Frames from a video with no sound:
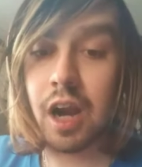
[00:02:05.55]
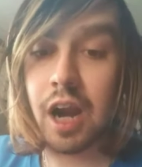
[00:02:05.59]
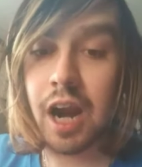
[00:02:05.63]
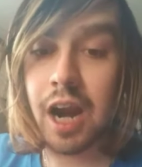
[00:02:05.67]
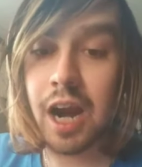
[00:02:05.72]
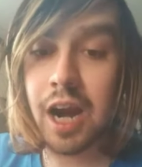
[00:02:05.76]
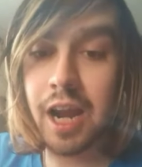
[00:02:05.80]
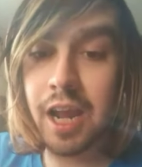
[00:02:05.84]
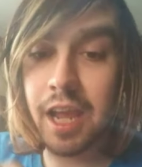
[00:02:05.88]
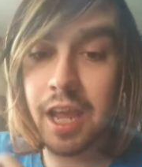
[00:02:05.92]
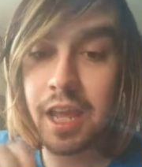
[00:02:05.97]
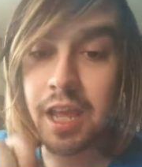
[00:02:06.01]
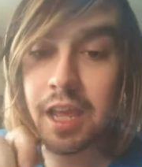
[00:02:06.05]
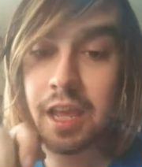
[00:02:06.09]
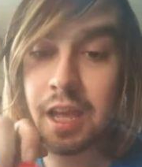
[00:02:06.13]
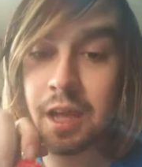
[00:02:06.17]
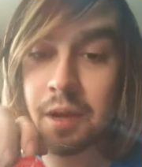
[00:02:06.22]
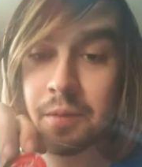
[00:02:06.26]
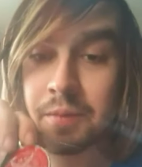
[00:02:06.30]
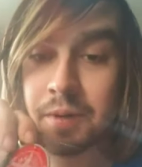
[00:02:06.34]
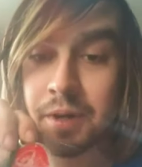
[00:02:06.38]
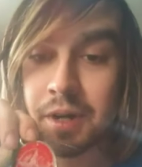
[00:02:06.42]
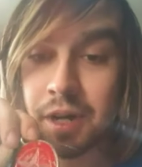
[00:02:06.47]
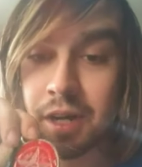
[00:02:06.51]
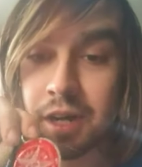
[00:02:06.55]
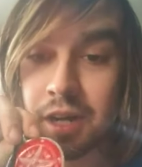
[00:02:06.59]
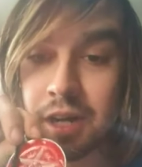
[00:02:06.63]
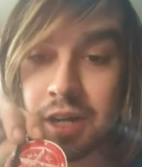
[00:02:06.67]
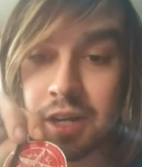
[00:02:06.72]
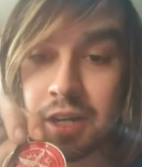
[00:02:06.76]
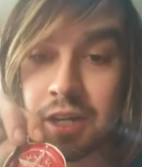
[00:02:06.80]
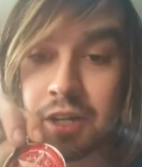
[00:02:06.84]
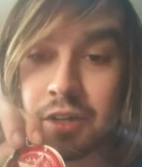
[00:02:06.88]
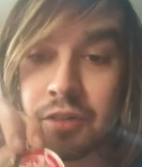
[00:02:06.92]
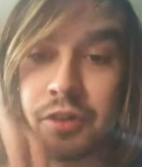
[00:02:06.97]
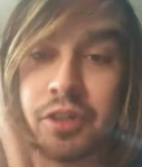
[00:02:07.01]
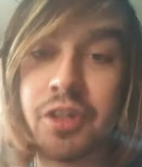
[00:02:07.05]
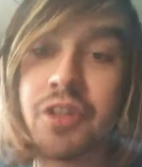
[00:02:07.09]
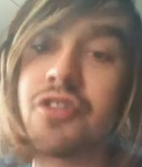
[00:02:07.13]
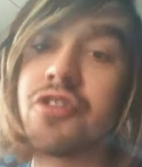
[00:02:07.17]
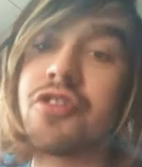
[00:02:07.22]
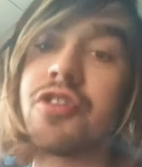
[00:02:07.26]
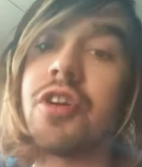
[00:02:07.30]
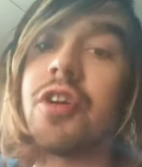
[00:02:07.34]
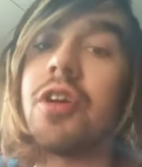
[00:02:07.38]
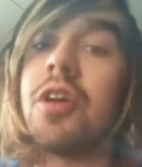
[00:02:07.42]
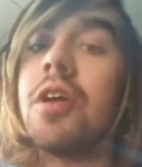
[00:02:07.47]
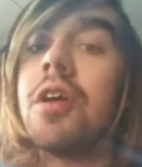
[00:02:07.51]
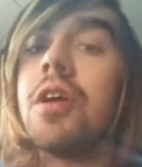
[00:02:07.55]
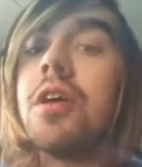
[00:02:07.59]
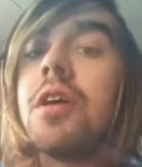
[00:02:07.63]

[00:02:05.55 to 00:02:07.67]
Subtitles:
I am not a Christian.